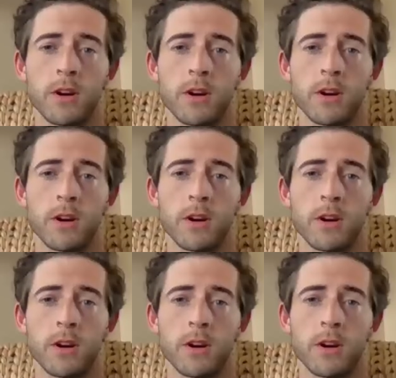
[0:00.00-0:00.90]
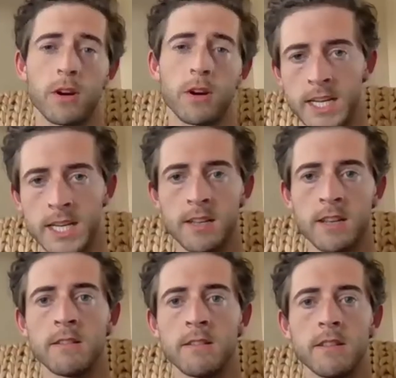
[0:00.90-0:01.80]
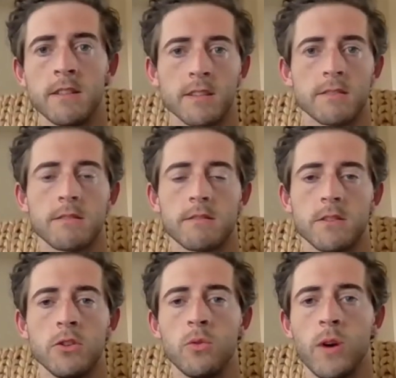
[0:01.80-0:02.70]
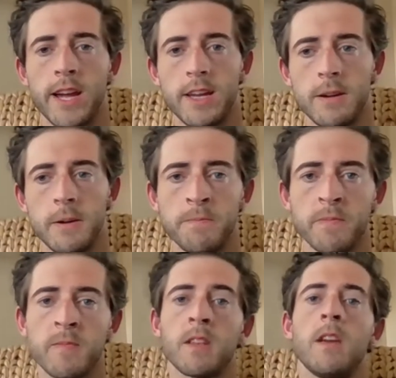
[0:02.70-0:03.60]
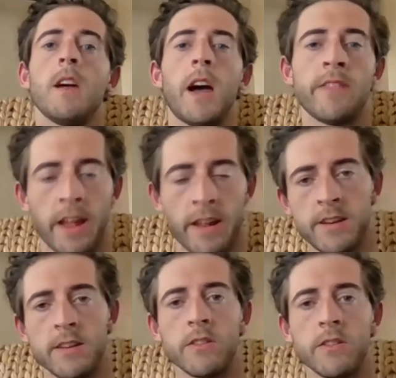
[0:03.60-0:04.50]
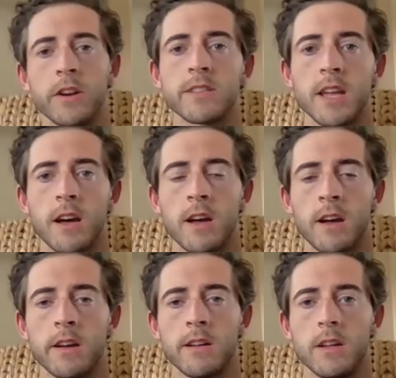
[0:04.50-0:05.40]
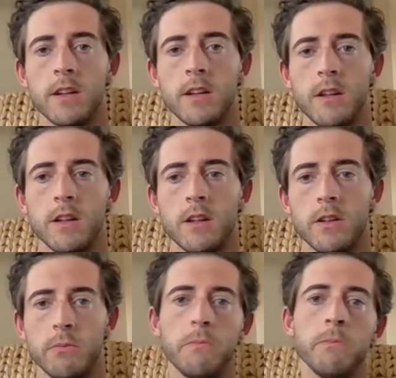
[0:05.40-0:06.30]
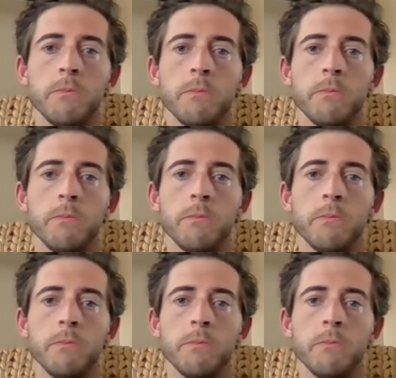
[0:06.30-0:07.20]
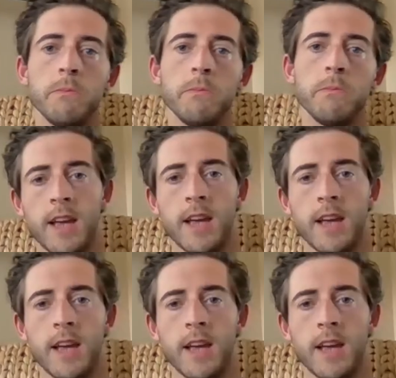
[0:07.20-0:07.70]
to handle money in this new way. Mm. And then there's the municipal budgeting side,